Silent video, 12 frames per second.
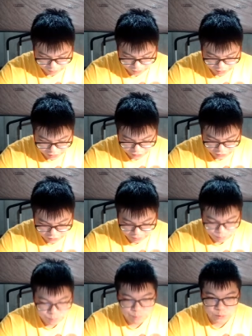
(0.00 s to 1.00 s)
This should
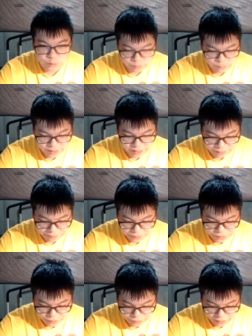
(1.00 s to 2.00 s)
boost me up
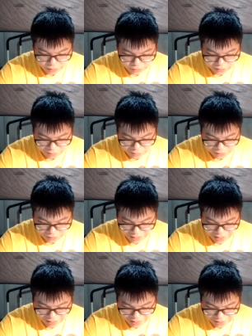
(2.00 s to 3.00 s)
to 100 combo.
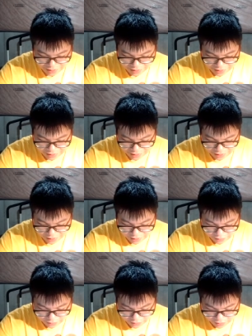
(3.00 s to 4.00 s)

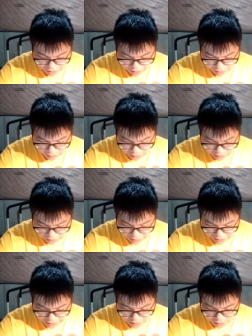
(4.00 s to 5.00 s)
And then I'll start
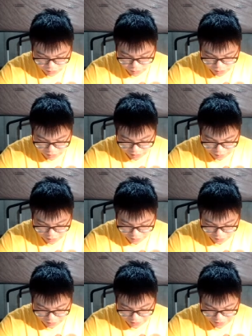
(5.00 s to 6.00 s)
SS3 spamming him
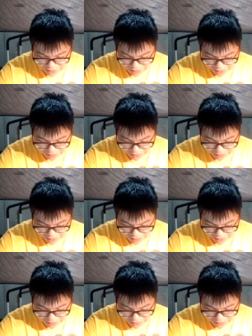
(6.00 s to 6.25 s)
after this.